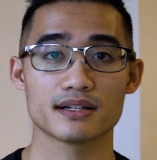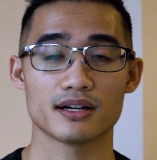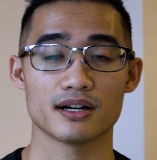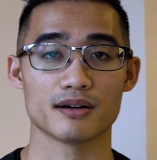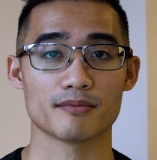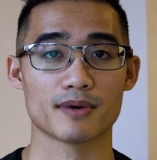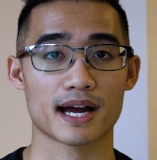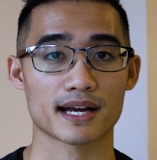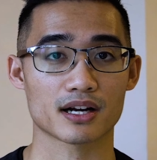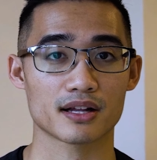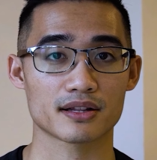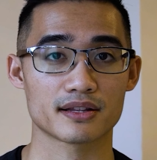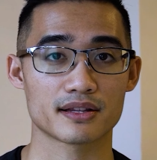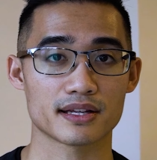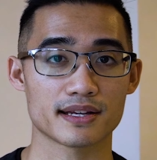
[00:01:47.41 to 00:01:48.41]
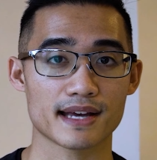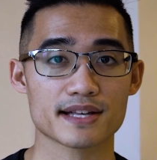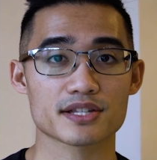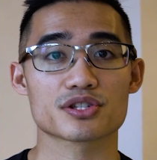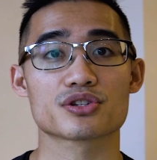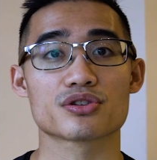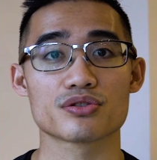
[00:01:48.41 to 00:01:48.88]
I got the
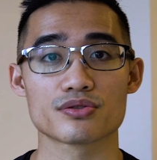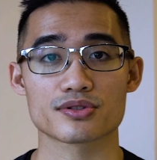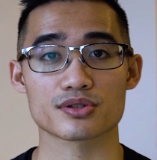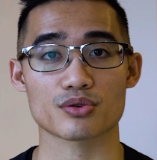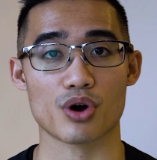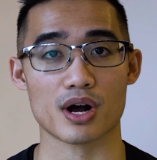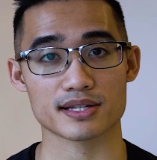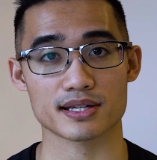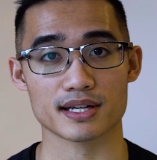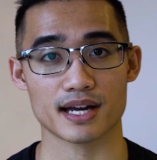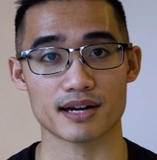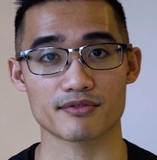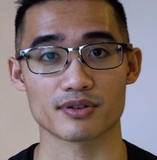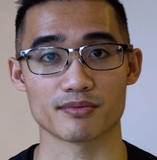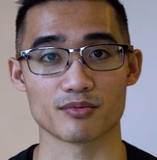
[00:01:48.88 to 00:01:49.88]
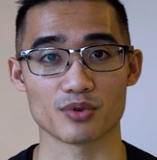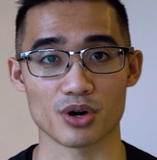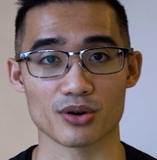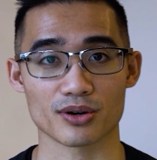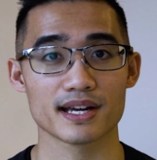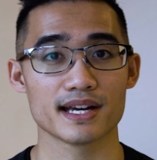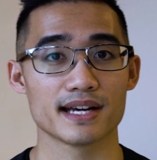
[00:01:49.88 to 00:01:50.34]
S2 squat stand from
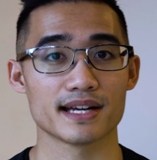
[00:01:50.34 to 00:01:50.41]
Rogue.